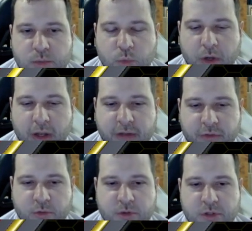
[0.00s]
we're going to have to
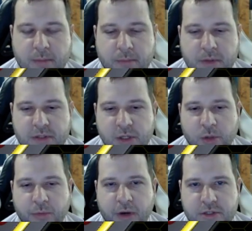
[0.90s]
throw a single
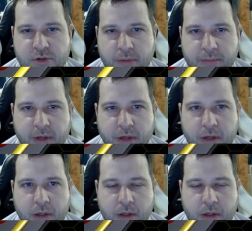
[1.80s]
prizer up there.